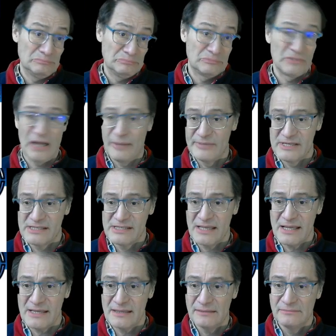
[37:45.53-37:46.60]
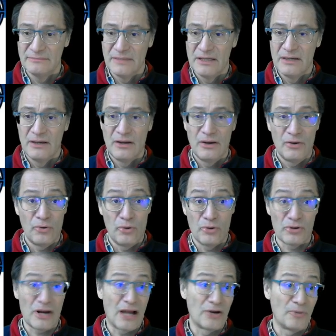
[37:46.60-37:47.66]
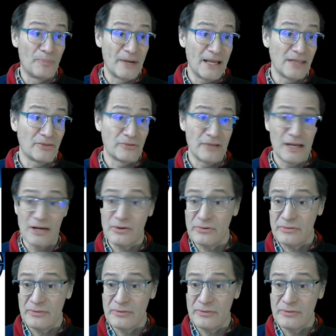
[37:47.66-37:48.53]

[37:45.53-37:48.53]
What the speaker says: a mistake, or an operator error.